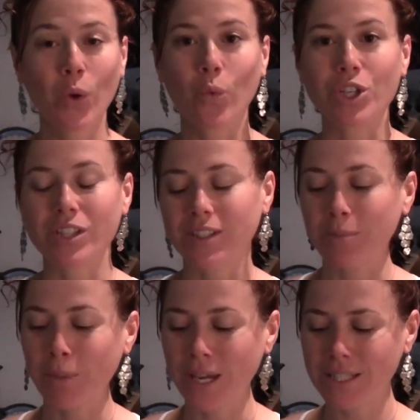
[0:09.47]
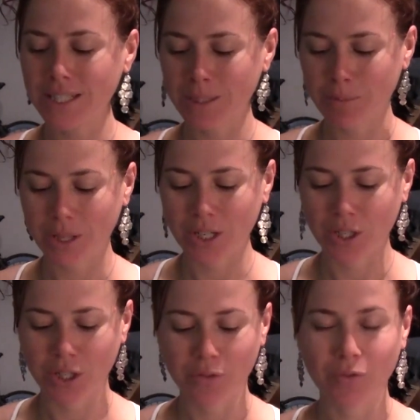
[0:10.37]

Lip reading: which is an amazing blender